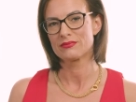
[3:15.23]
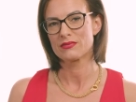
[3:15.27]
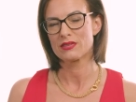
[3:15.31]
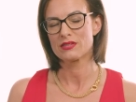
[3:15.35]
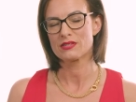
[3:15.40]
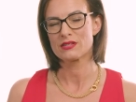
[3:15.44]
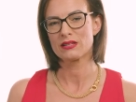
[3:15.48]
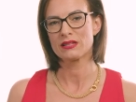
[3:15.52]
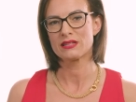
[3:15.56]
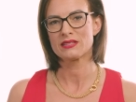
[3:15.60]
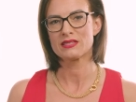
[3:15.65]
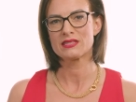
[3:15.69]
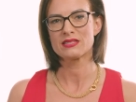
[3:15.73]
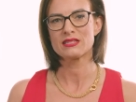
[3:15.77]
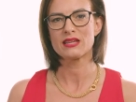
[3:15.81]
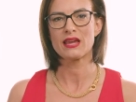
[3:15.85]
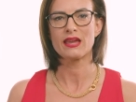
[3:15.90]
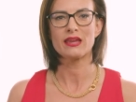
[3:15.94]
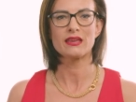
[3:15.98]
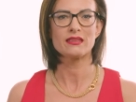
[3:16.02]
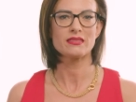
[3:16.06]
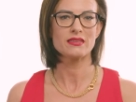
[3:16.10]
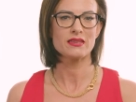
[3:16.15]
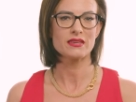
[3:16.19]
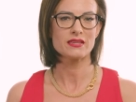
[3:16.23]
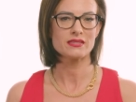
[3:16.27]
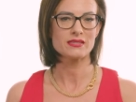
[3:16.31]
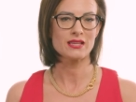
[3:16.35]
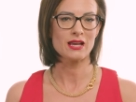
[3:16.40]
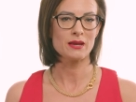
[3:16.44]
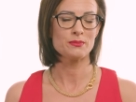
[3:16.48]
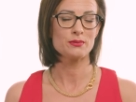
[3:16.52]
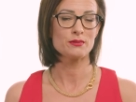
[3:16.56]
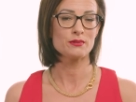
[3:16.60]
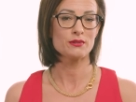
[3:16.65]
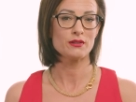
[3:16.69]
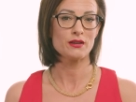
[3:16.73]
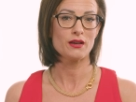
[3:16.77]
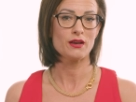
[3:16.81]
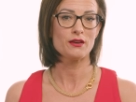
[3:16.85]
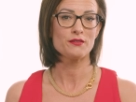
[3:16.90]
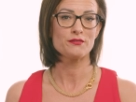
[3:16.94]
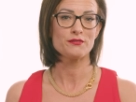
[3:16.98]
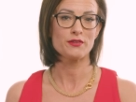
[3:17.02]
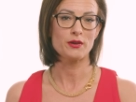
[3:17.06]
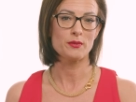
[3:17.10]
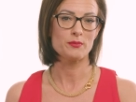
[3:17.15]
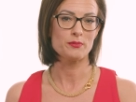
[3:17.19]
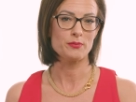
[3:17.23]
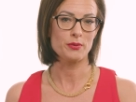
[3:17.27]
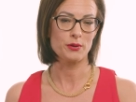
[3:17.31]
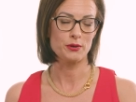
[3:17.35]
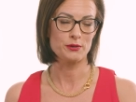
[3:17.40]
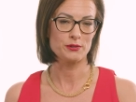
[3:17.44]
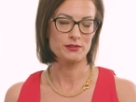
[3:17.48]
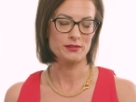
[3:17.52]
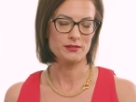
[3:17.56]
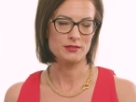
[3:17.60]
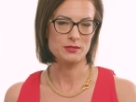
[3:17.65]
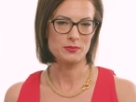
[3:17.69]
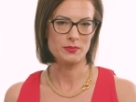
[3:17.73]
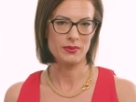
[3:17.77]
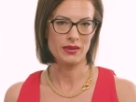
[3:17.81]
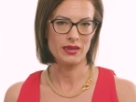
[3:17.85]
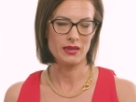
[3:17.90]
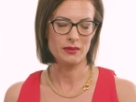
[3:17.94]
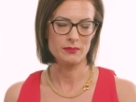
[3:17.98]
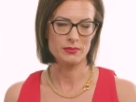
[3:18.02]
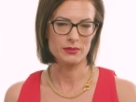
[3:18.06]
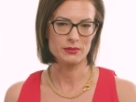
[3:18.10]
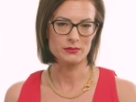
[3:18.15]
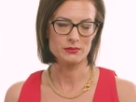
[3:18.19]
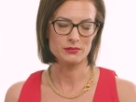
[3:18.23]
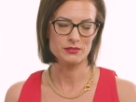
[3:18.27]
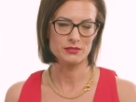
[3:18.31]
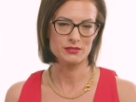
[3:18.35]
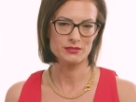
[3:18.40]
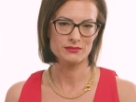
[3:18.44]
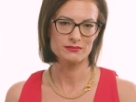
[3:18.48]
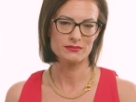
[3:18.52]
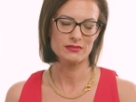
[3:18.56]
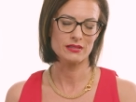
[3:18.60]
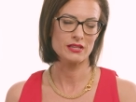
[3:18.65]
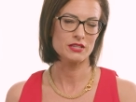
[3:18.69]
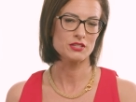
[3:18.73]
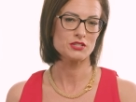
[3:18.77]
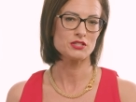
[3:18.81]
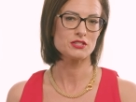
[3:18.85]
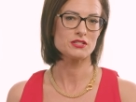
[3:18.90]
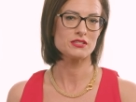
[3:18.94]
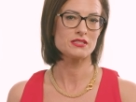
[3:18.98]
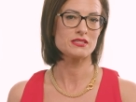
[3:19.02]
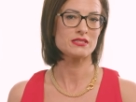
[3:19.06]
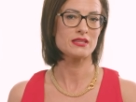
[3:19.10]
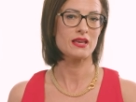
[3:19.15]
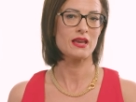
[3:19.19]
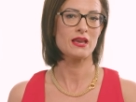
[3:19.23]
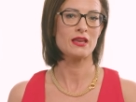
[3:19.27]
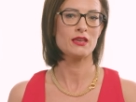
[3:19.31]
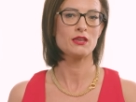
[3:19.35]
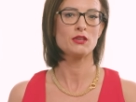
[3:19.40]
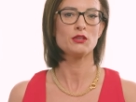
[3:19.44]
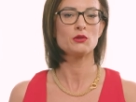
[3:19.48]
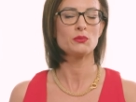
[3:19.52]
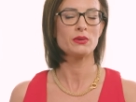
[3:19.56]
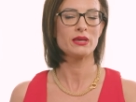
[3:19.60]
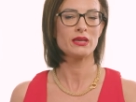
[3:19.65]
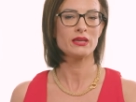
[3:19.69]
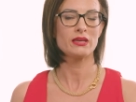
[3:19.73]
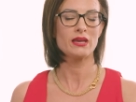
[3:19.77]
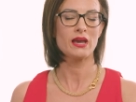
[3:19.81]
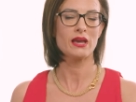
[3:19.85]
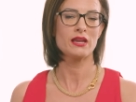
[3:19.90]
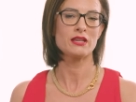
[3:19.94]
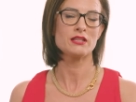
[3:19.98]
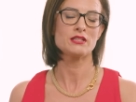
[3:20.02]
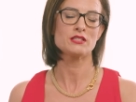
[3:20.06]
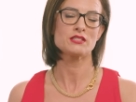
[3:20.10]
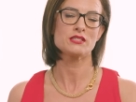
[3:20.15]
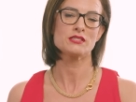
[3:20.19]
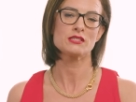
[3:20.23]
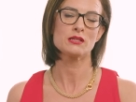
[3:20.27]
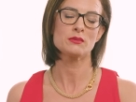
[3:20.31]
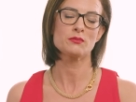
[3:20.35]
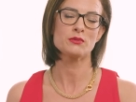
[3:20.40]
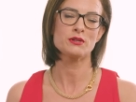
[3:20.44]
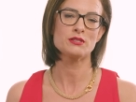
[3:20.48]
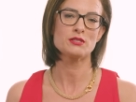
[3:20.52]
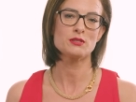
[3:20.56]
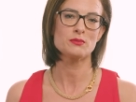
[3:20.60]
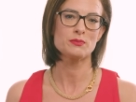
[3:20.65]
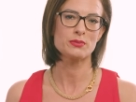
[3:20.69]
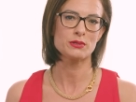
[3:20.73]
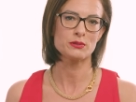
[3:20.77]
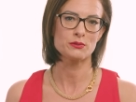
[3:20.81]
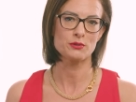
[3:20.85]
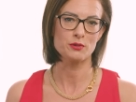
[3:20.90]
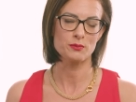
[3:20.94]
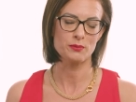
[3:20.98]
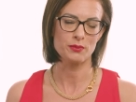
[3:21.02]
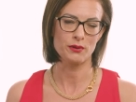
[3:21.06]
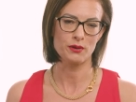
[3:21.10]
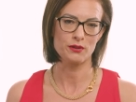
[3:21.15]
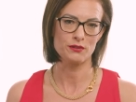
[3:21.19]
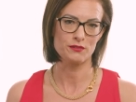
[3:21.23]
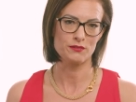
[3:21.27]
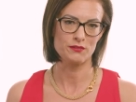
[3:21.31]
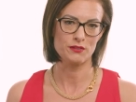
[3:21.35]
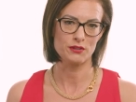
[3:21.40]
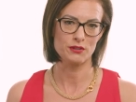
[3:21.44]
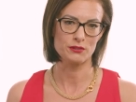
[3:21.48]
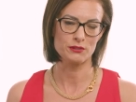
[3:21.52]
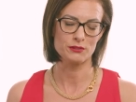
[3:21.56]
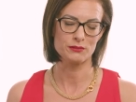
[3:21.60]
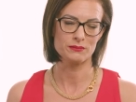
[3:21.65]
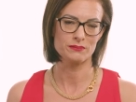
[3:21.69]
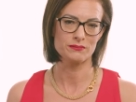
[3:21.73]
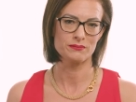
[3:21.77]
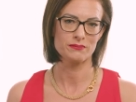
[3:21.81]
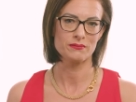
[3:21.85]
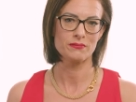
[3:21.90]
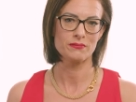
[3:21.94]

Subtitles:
So let's take the example of a boat that's being built. Let's just say you engage someone to build a boat for you.